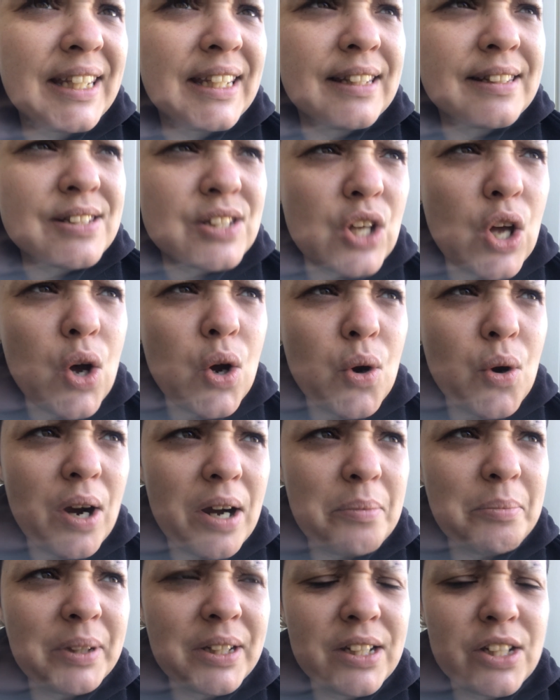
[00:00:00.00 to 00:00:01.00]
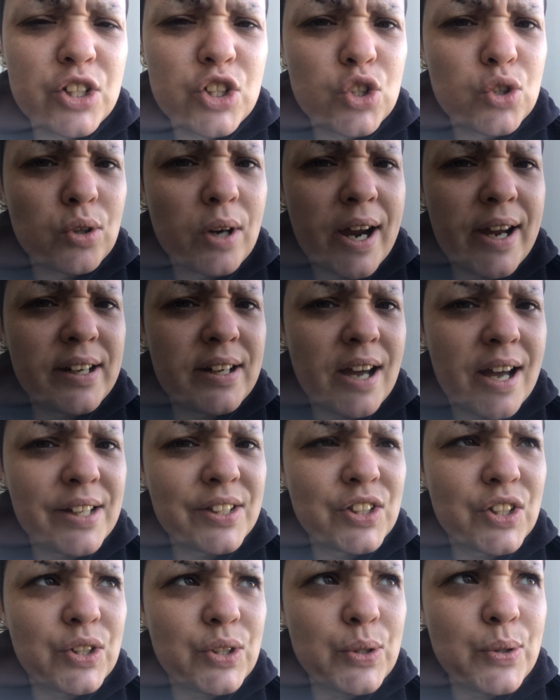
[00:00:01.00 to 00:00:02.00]
So I'm gonna try not
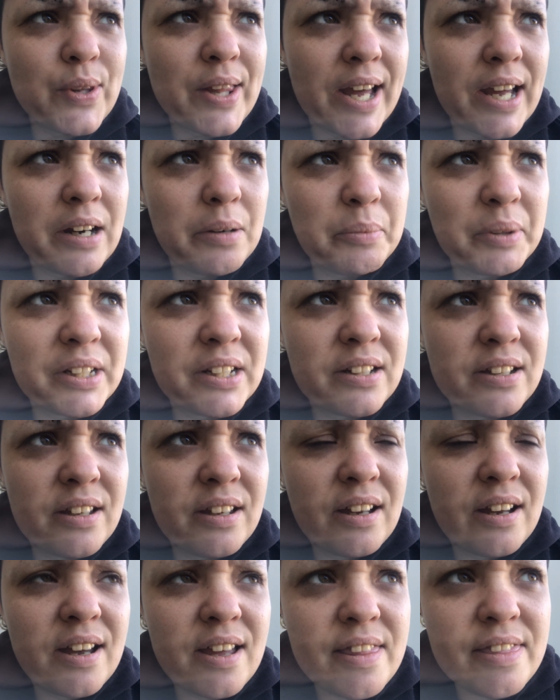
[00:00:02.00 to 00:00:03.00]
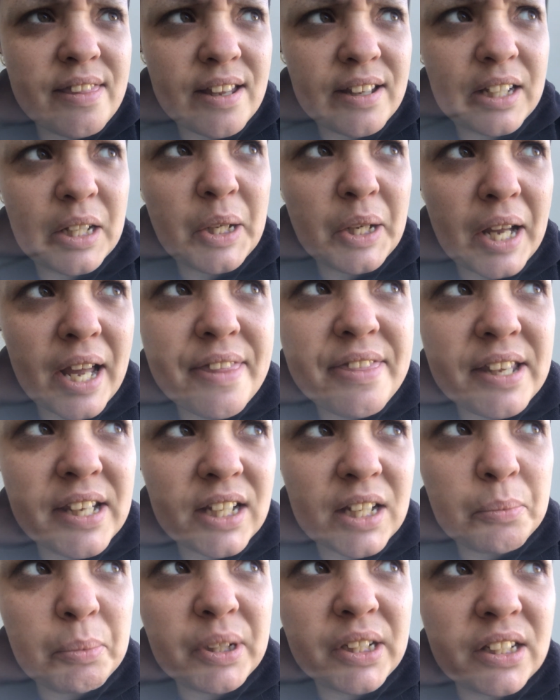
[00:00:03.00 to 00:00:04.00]
to do that. I'm gonna, I think, I think
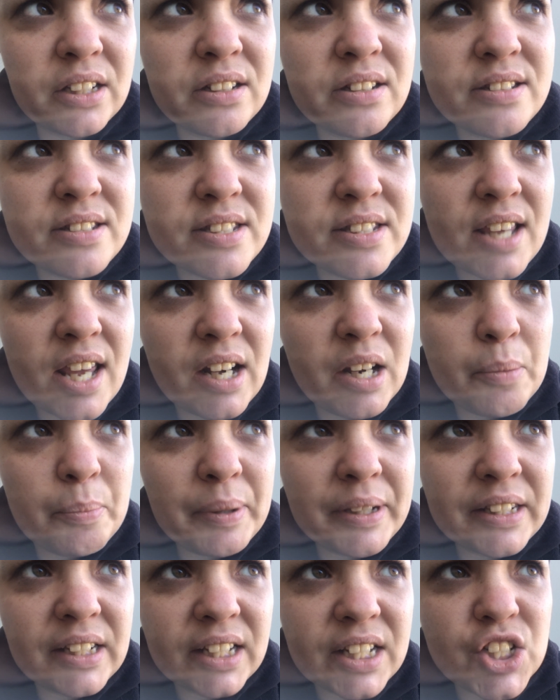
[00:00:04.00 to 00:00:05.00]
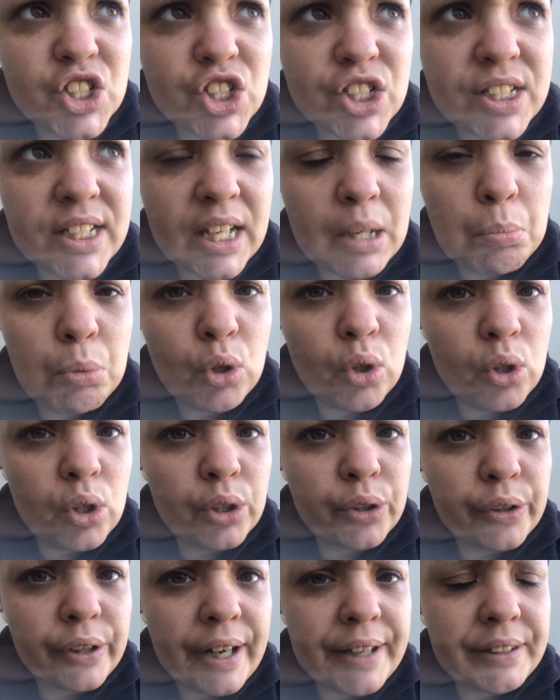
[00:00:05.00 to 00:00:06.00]
I'm gonna set up at the kitchen table
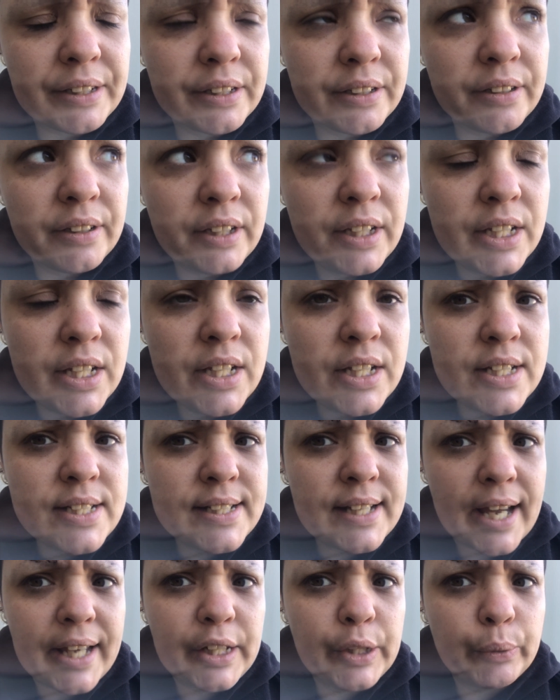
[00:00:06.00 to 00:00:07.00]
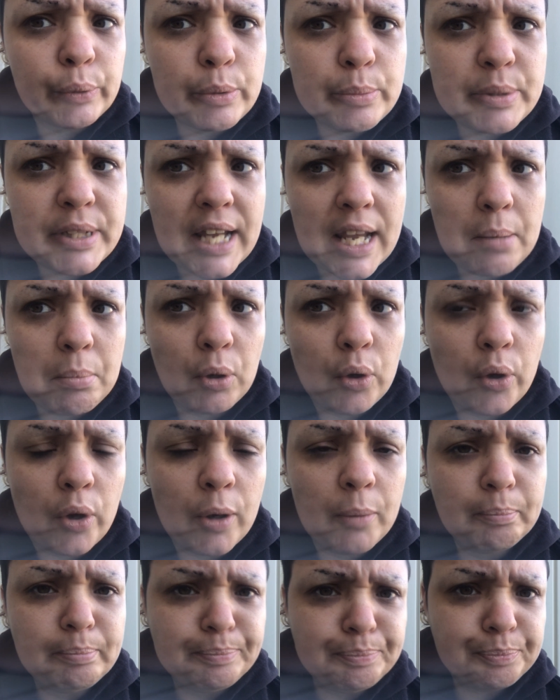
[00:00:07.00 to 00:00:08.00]
or at the dining room
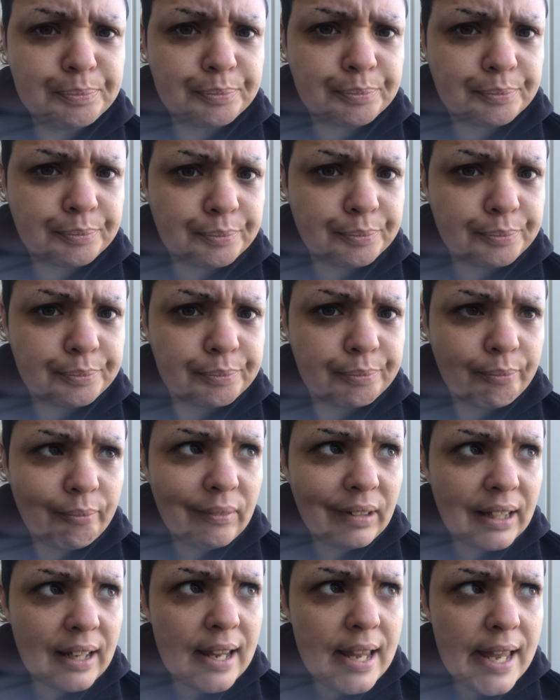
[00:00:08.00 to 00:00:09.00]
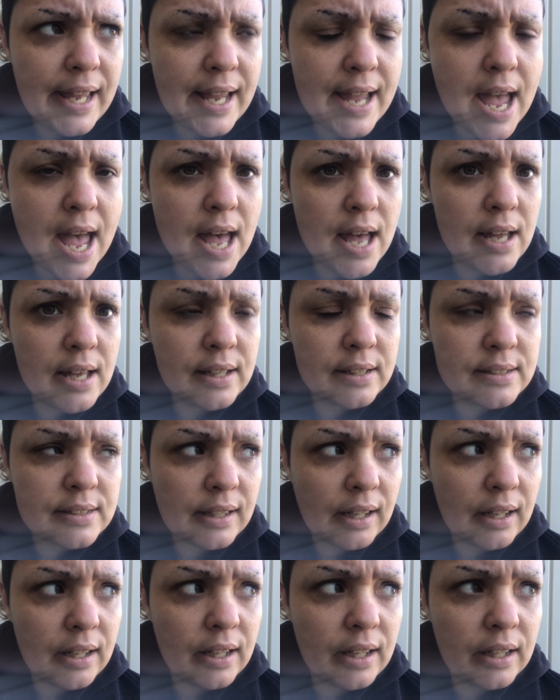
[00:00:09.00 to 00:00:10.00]
table and
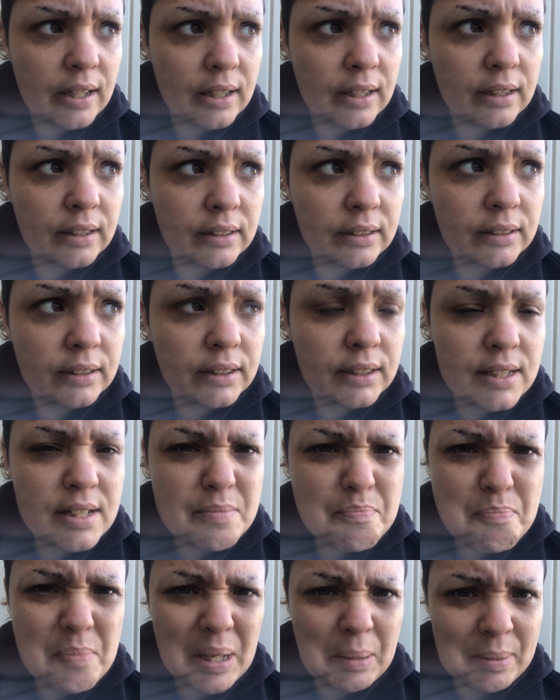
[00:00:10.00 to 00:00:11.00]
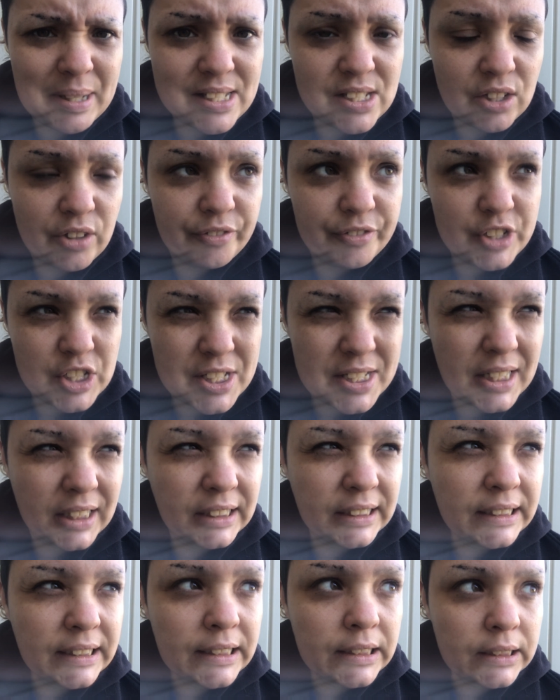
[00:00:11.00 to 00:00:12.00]
uh, make myself just a
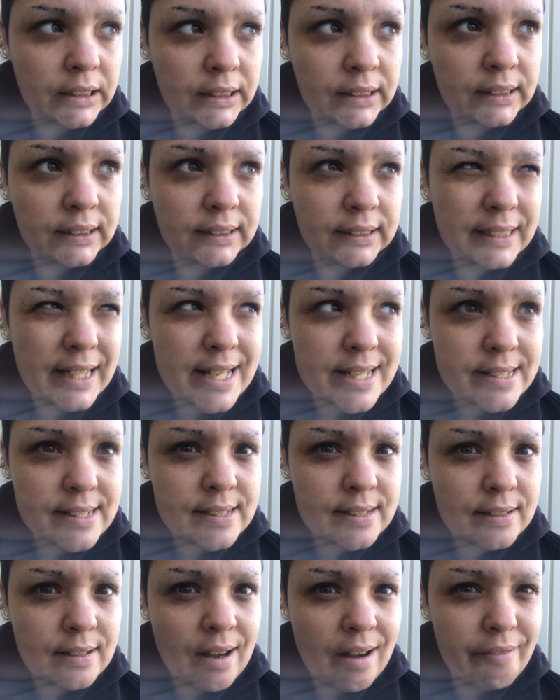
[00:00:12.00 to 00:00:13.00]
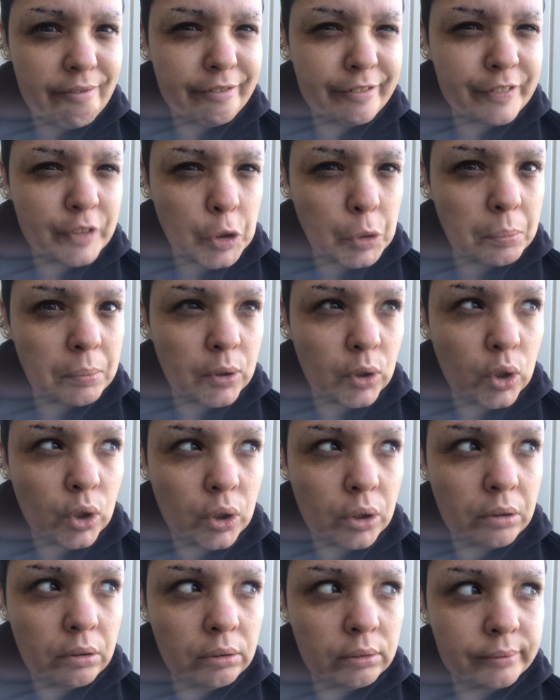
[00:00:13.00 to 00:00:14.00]
little less
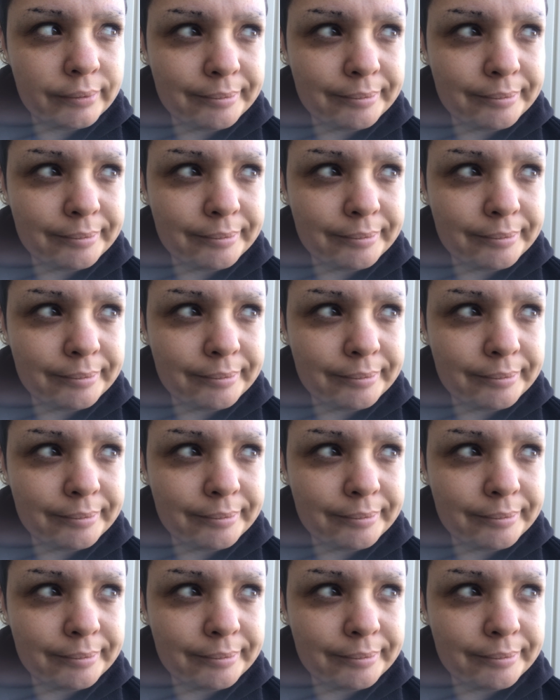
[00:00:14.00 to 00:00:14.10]
comfortable